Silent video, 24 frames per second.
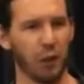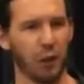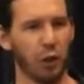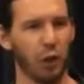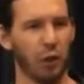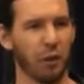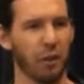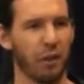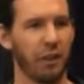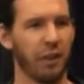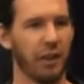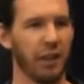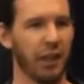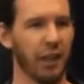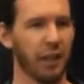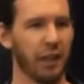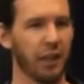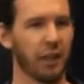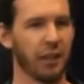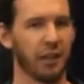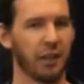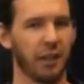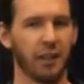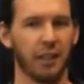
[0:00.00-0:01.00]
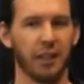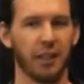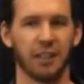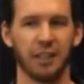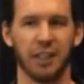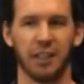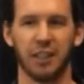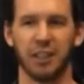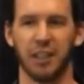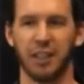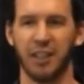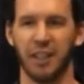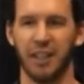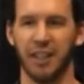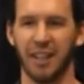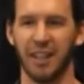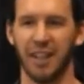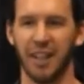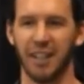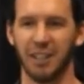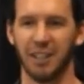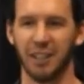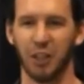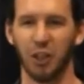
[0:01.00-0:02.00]
you don't think that there's such a thing
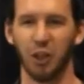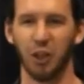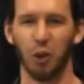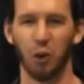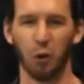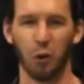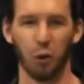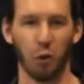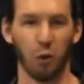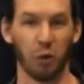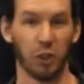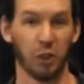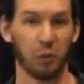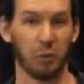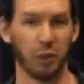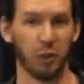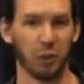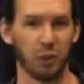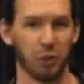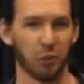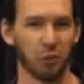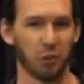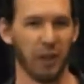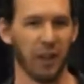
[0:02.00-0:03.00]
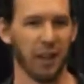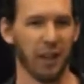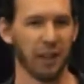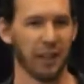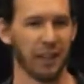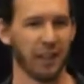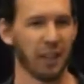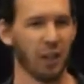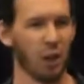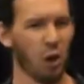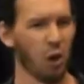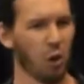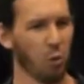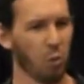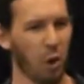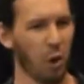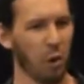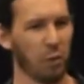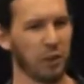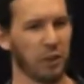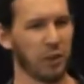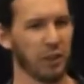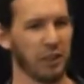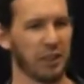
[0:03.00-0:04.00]
as a God or a spiritual reality,
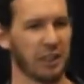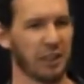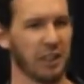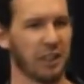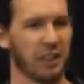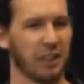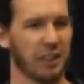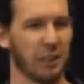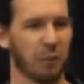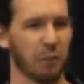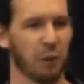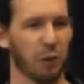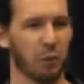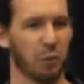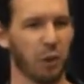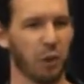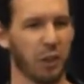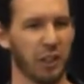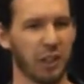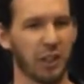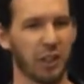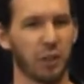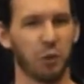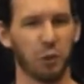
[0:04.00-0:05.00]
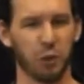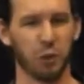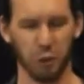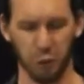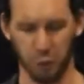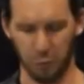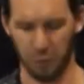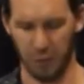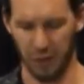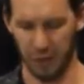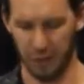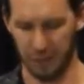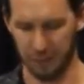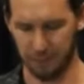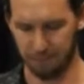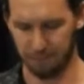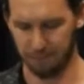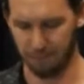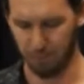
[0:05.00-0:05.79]
why would you listen to someone wanting to talk to you about it?